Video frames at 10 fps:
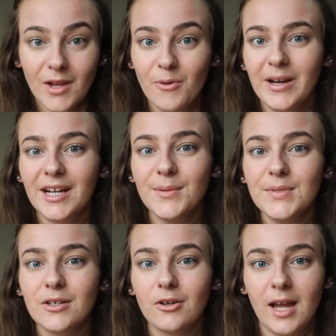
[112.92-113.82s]
when it comes
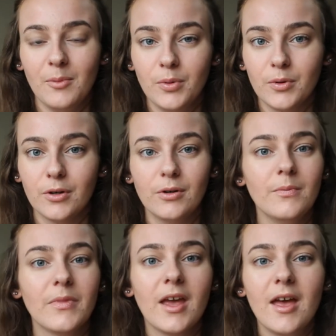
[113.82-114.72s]
to your lab report,
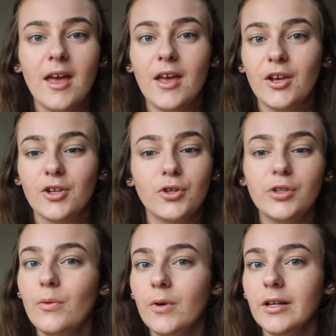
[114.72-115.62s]
you
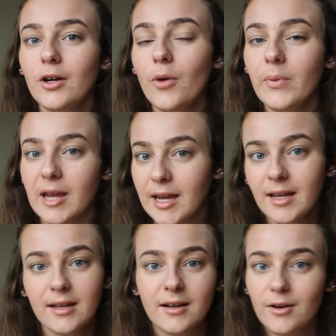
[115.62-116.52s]
don't want to copy
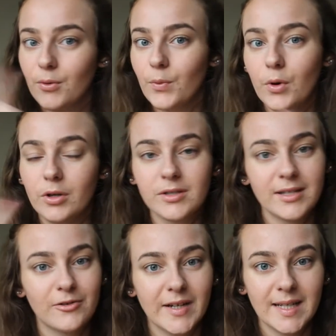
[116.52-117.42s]
what's
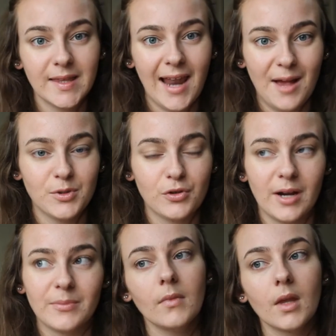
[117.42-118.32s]
already in the lab
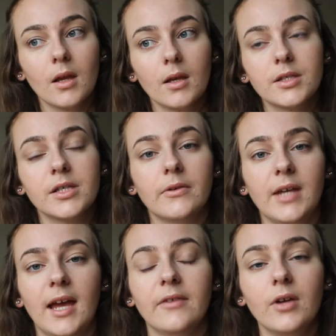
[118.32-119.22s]
script. So
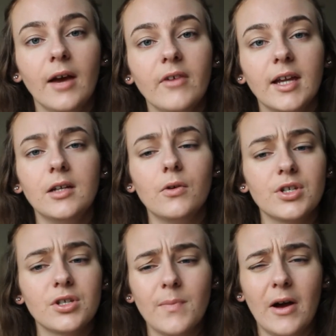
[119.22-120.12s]
yeah, if you have any
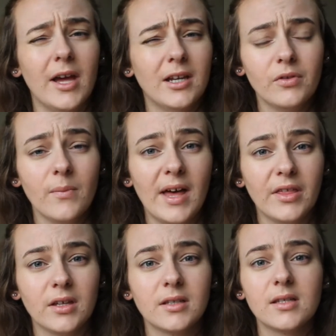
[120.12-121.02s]
questions about any of the
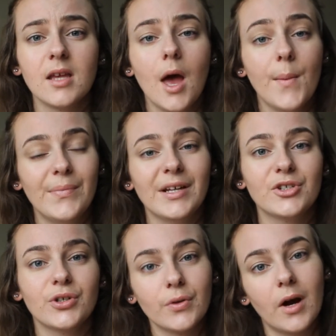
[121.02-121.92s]
methods, make
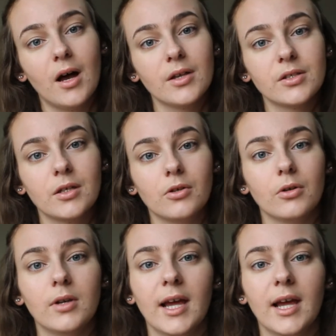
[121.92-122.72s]
sure you ask your